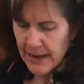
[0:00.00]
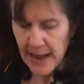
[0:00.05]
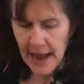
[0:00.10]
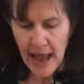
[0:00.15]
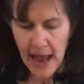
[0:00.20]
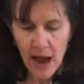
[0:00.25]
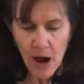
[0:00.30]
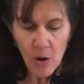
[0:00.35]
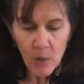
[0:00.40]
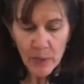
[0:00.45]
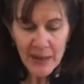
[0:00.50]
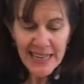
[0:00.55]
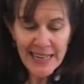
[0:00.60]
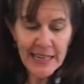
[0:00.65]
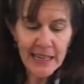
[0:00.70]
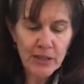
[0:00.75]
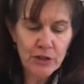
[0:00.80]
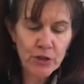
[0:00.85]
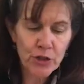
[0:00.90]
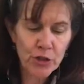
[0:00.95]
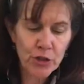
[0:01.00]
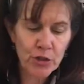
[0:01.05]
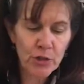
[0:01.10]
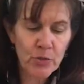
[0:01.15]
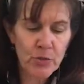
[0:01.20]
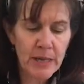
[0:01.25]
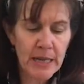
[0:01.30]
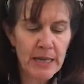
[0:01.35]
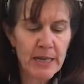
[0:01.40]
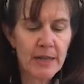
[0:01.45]
Now we need
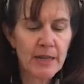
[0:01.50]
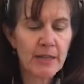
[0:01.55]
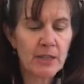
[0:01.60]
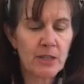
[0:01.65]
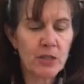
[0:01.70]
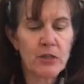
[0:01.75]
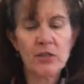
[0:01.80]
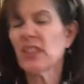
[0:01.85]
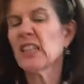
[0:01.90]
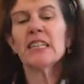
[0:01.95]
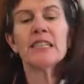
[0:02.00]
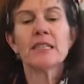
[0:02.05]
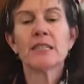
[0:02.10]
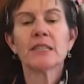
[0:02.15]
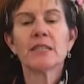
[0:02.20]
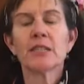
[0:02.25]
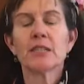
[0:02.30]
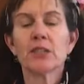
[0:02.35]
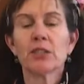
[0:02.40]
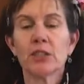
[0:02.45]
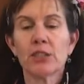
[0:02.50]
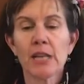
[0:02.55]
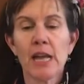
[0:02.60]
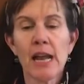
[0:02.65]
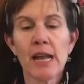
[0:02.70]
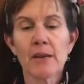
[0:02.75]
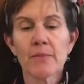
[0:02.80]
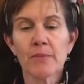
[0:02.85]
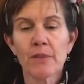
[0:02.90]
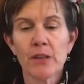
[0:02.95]
2 ears. So this is the
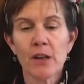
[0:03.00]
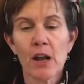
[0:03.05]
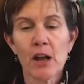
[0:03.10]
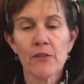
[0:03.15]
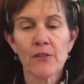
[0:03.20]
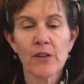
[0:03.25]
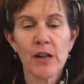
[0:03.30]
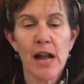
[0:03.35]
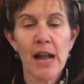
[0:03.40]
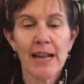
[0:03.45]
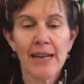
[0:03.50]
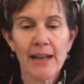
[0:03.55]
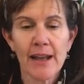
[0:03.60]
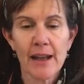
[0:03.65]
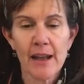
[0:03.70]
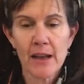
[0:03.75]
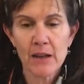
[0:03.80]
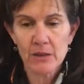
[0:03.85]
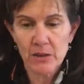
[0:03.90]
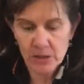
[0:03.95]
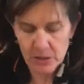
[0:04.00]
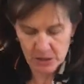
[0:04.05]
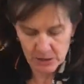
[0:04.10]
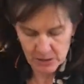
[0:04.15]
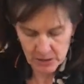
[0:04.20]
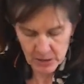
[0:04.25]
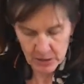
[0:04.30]
shape that I've cut out.